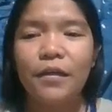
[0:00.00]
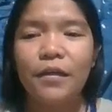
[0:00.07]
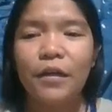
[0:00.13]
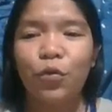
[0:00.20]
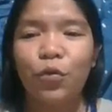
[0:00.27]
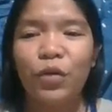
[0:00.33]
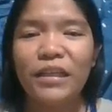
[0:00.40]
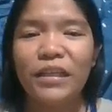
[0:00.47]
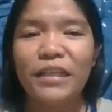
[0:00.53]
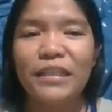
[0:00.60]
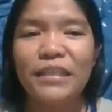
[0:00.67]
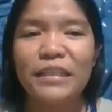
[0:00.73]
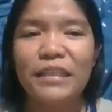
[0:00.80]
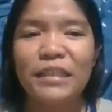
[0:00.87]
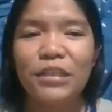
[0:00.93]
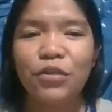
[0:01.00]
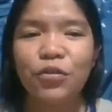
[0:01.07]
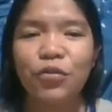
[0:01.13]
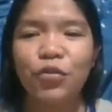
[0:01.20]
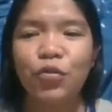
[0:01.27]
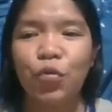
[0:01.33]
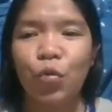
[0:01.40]
Now, what is the
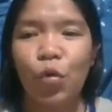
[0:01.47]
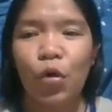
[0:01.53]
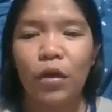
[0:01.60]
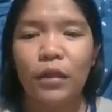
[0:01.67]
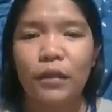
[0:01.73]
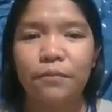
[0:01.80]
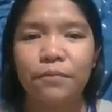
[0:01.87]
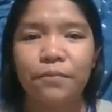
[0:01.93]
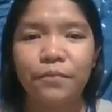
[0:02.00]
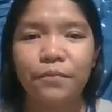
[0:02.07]
teacher's role?